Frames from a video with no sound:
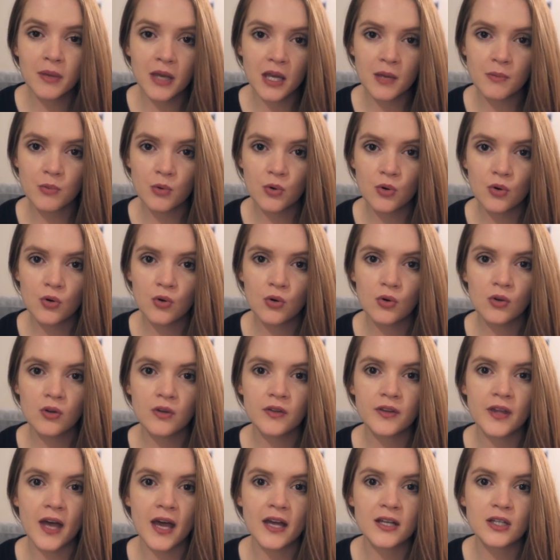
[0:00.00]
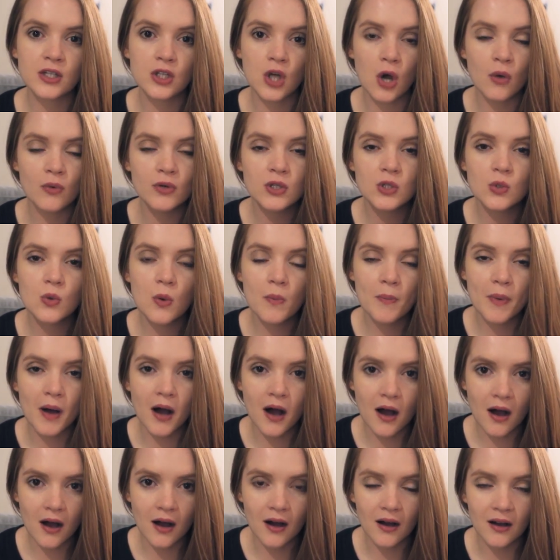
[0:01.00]
people that go into a
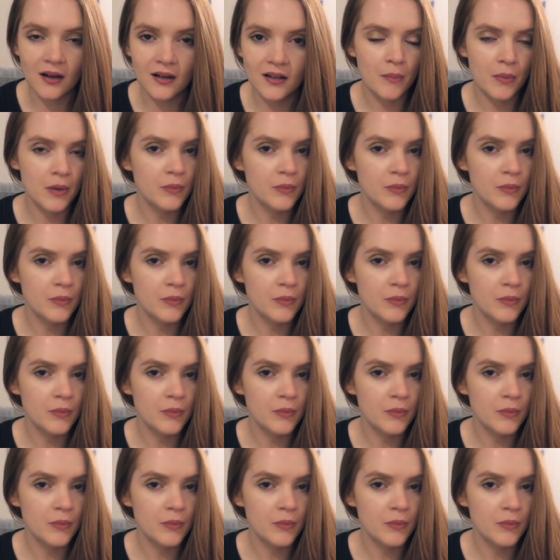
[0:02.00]
bar,